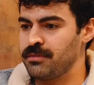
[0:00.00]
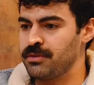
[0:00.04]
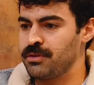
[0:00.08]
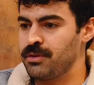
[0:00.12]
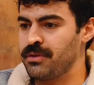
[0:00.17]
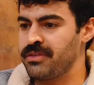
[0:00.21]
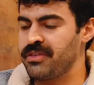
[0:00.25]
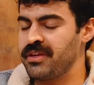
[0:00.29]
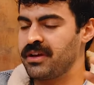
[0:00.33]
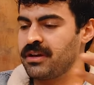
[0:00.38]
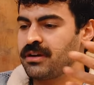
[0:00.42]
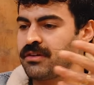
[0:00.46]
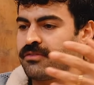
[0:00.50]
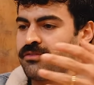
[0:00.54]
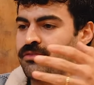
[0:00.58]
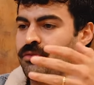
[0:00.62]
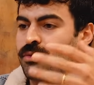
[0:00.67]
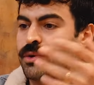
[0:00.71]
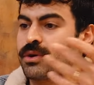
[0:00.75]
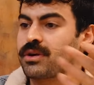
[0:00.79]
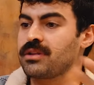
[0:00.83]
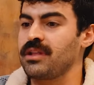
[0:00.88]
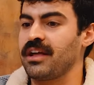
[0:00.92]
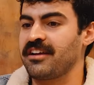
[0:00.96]
You think
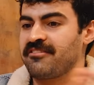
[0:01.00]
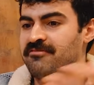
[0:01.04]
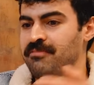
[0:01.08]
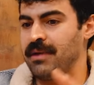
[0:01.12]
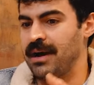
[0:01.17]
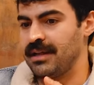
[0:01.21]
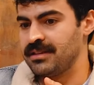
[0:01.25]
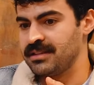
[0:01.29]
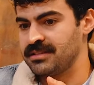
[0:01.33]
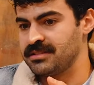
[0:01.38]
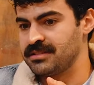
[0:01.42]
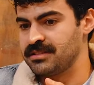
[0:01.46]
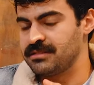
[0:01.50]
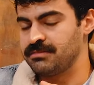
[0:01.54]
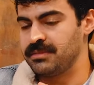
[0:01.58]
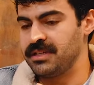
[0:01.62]
work life balance,